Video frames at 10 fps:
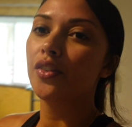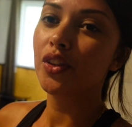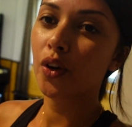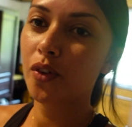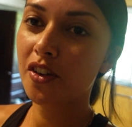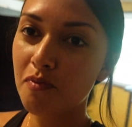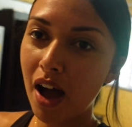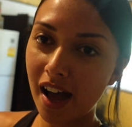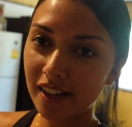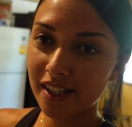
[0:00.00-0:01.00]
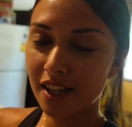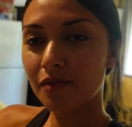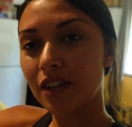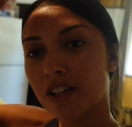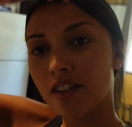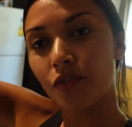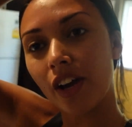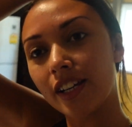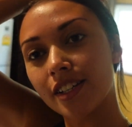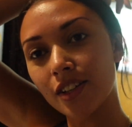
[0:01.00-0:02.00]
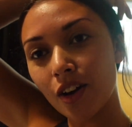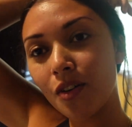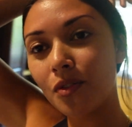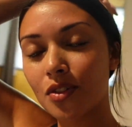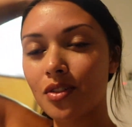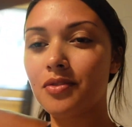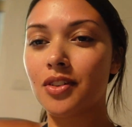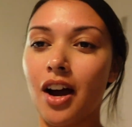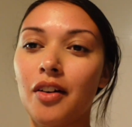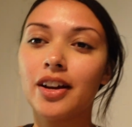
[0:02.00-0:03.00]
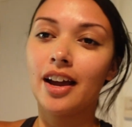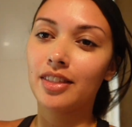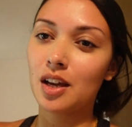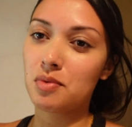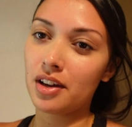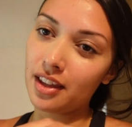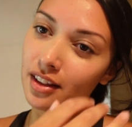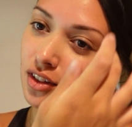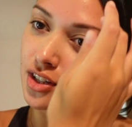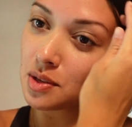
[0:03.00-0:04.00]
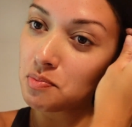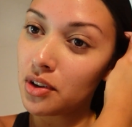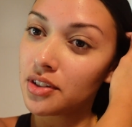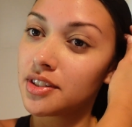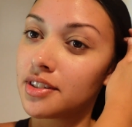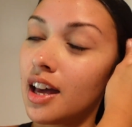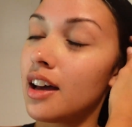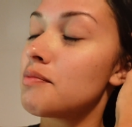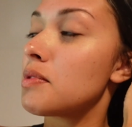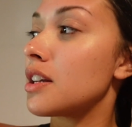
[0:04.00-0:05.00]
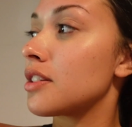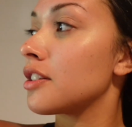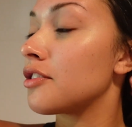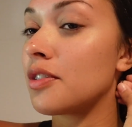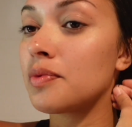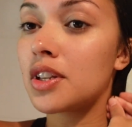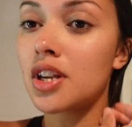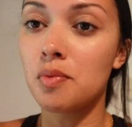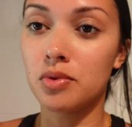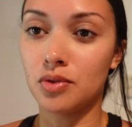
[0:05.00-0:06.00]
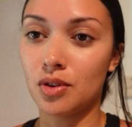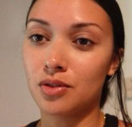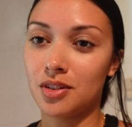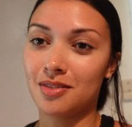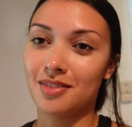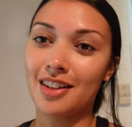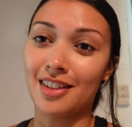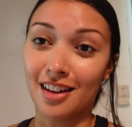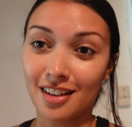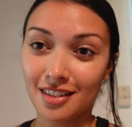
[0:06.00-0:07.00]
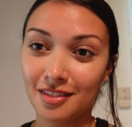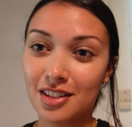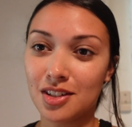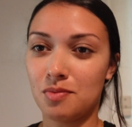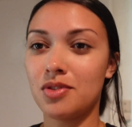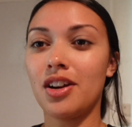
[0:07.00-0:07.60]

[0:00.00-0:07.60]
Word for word: So we've packed and we're ready to go. We don't even know how we're getting there, but I think there's a bus that brings us from the top of the road. I think we need to double